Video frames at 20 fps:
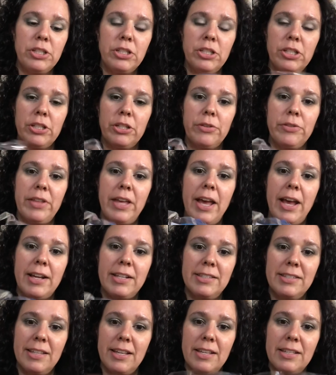you know, the
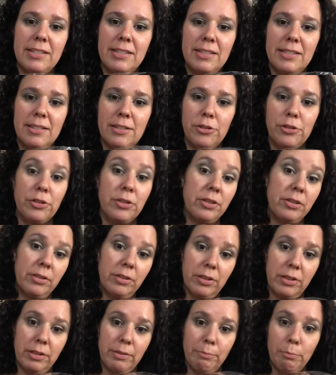excess or
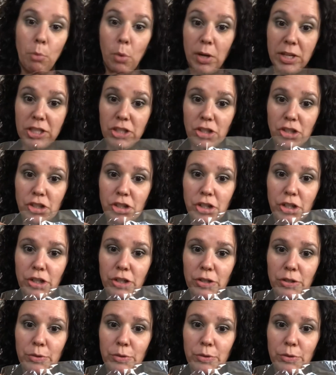moisture